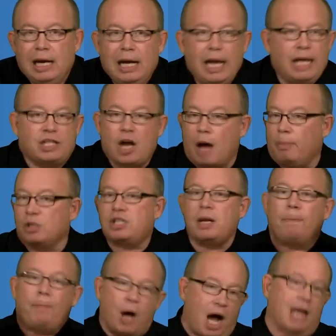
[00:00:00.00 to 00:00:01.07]
It's almost
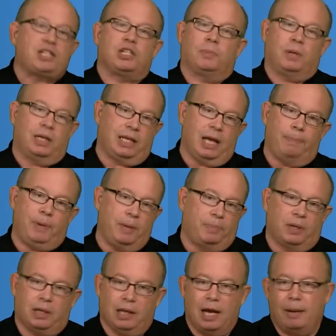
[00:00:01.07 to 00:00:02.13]
impossible to get people
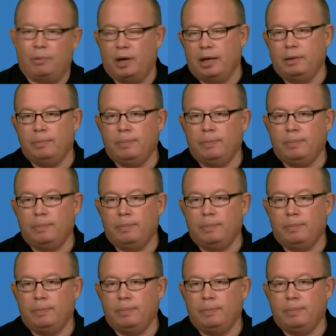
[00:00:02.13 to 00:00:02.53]
to collaborate.